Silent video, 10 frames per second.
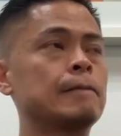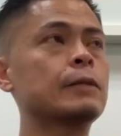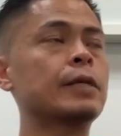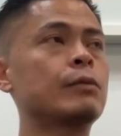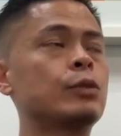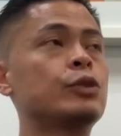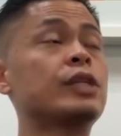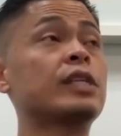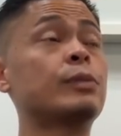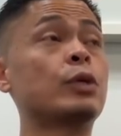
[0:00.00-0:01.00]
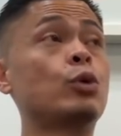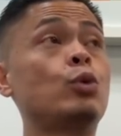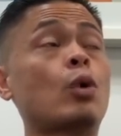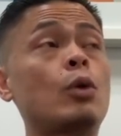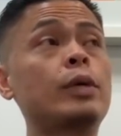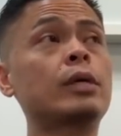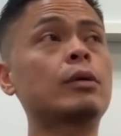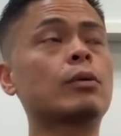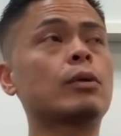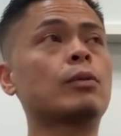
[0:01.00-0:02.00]
Okay. Would you say it's been
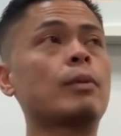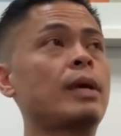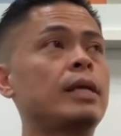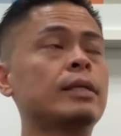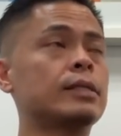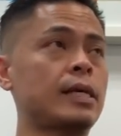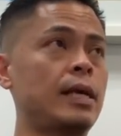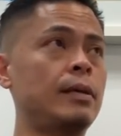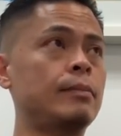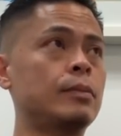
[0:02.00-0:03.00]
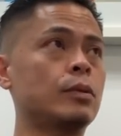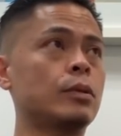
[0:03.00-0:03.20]
growing or remaining the same?